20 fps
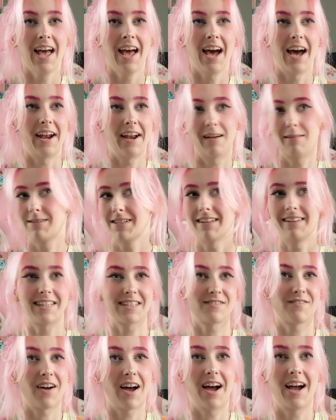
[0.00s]
And I was like,
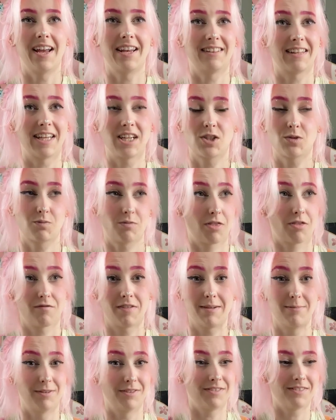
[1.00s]
that's fine, like
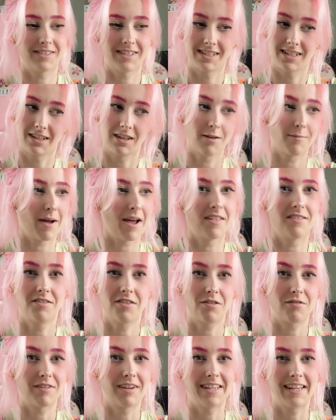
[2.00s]
3 months is a lot better
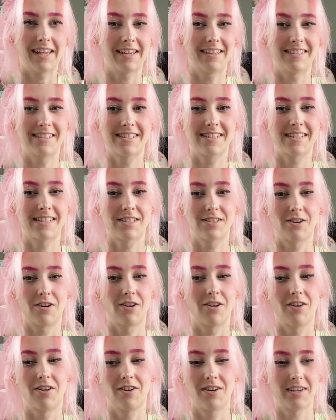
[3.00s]
than 3 years,
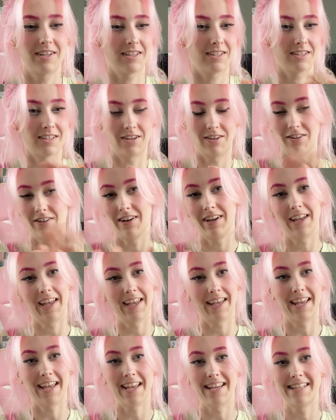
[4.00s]
so you know,
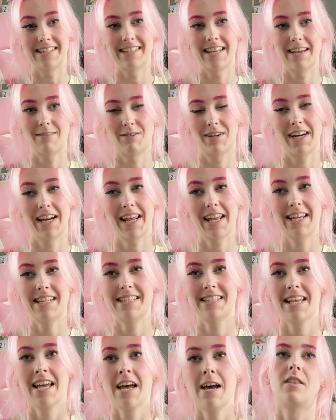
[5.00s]
it is what it
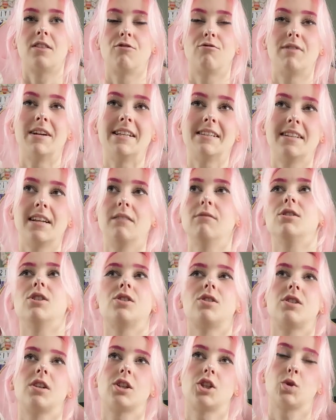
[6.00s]
is. The reason it
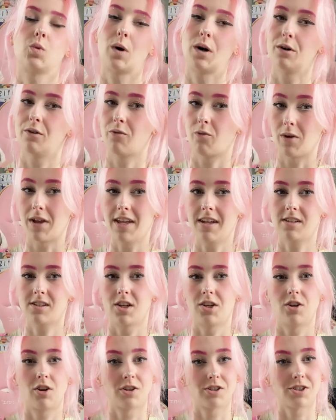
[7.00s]
was 12 weeks
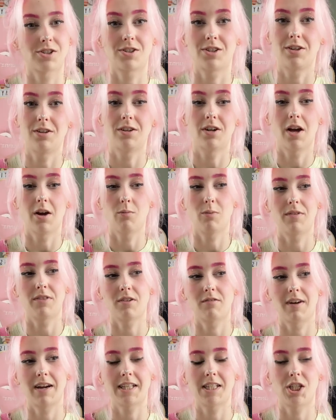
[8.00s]
and not sooner with
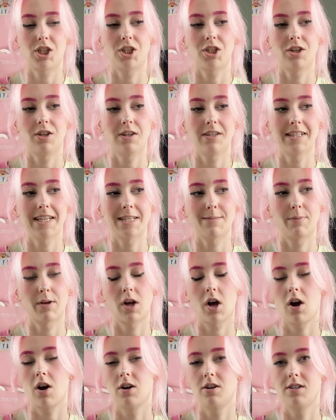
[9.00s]
the Right to Choose is
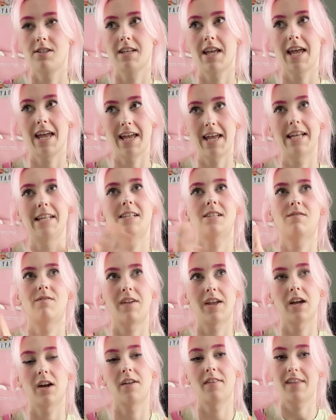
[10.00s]
because it is
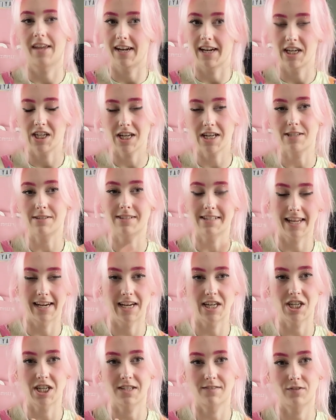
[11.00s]
via the NHS, it's
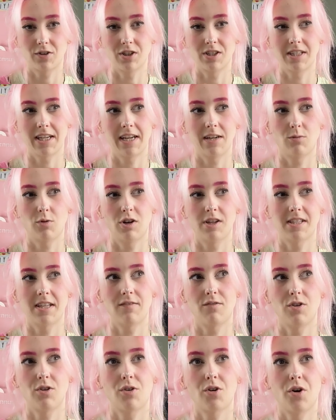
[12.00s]
NHS funded, whereas
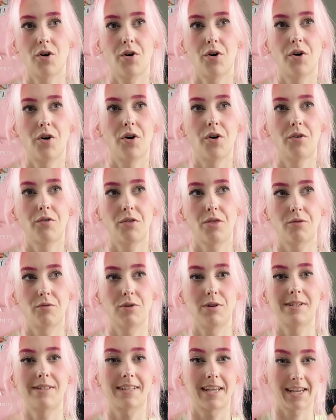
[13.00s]
if you go
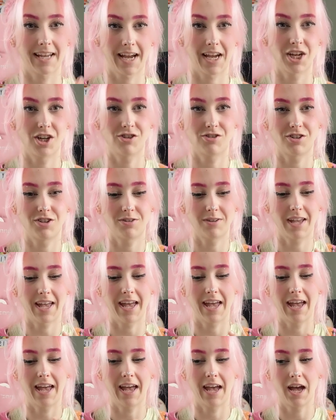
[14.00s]
through Psychiatry
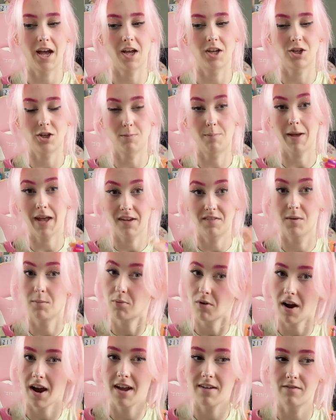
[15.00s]
UK and you pay for
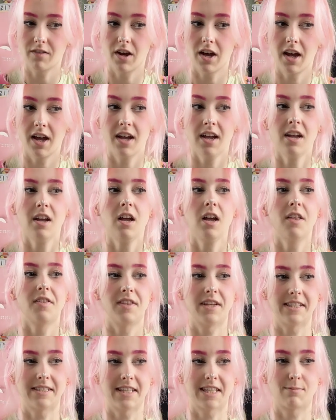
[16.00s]
private,
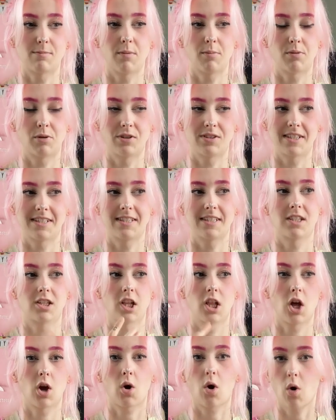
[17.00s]
the assessment process is a
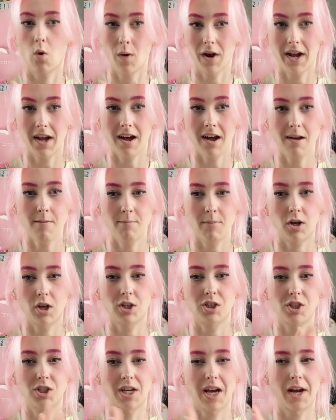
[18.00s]
lot quicker
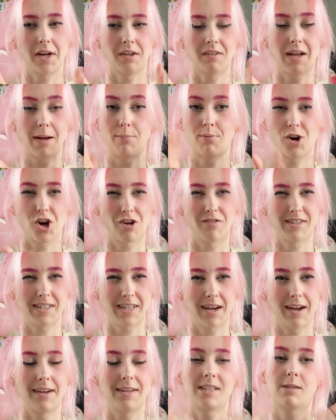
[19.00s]
because you kind of get
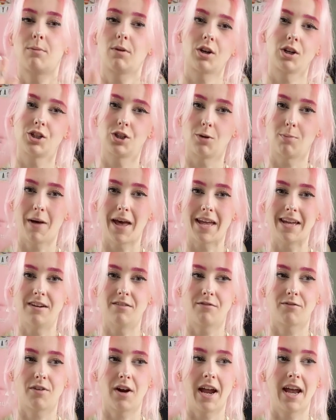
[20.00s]
prioritised because you're
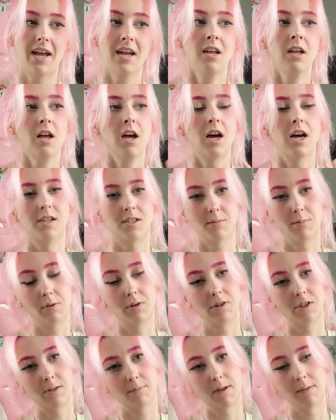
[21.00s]
paying for it, as
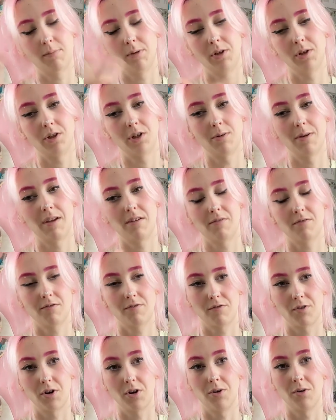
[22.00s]
opposed to people who do it
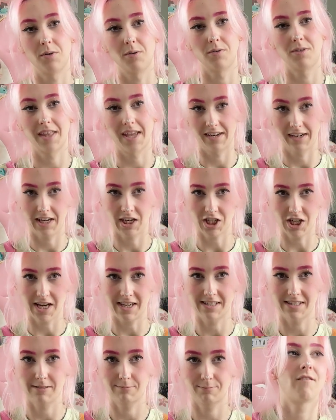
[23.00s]
through the
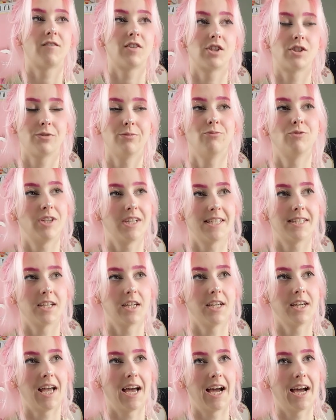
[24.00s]
NHS. For some
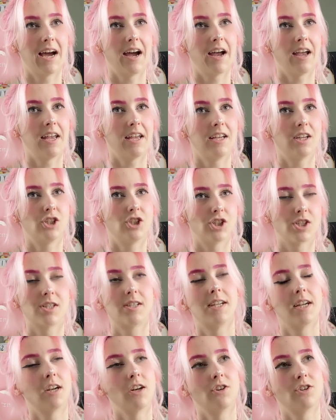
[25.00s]
reason, I just
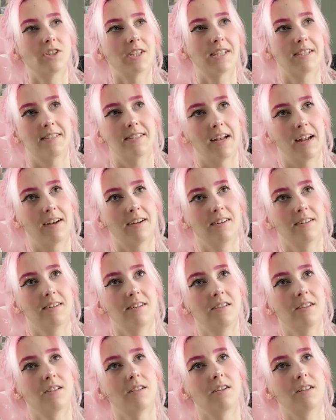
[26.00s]
didn't
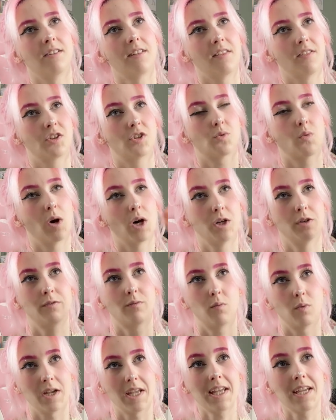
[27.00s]
understand that the
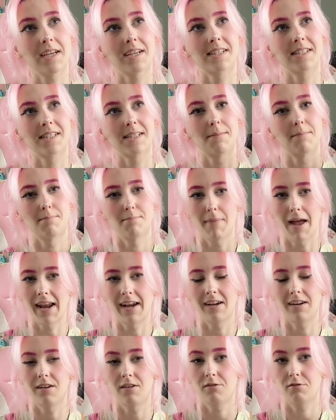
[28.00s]
12 weeks
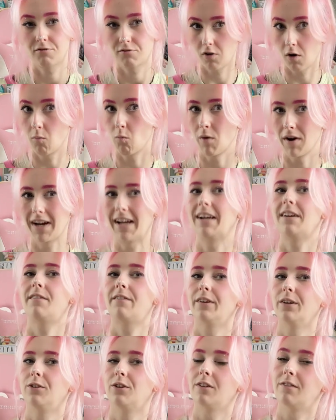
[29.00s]
meant from when I'd
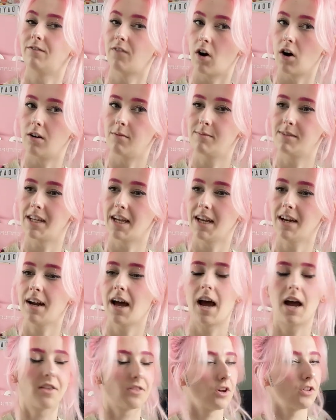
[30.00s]
filled the forms in.
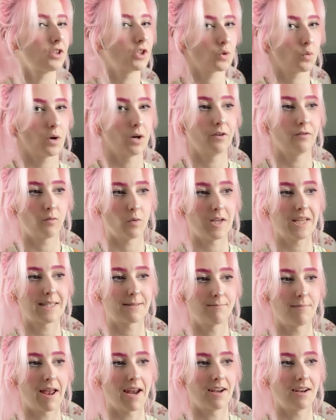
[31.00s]
I thought the 12
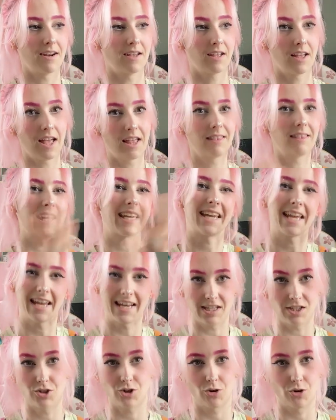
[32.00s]
weeks meant like
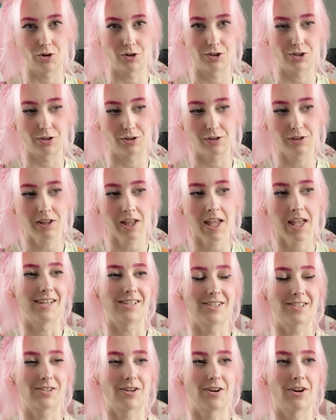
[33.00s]
in total.
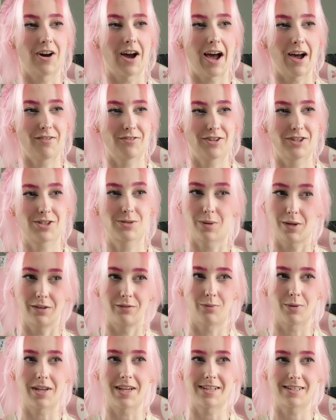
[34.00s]
And so after
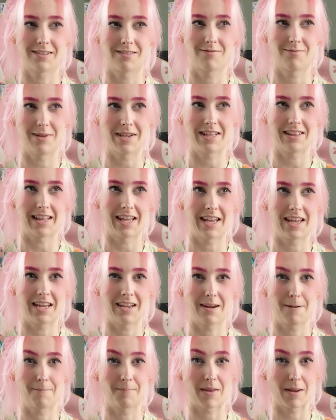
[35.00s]
12 weeks of me
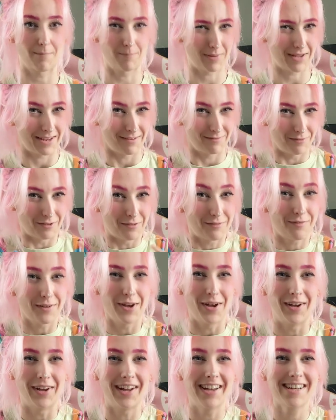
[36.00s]
like being
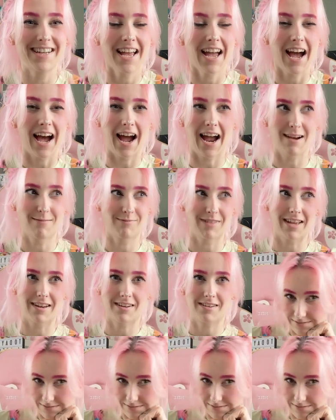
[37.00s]
referred, I'm like,